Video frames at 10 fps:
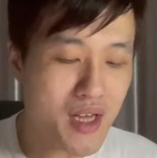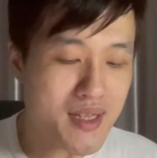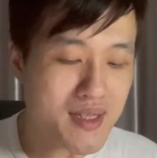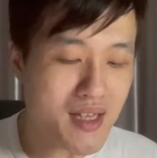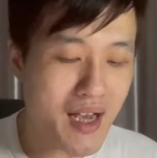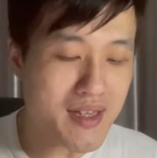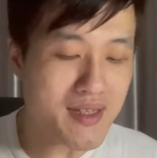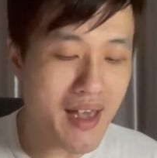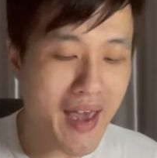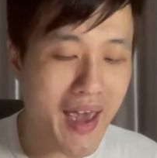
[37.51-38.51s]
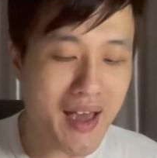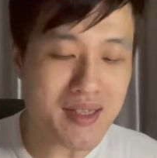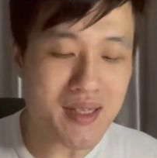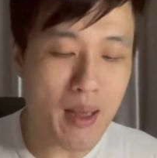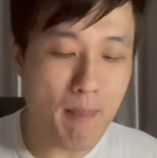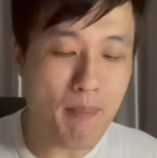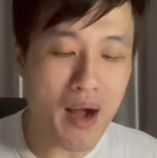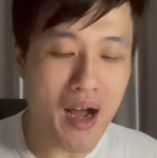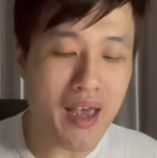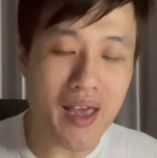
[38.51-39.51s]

sides x by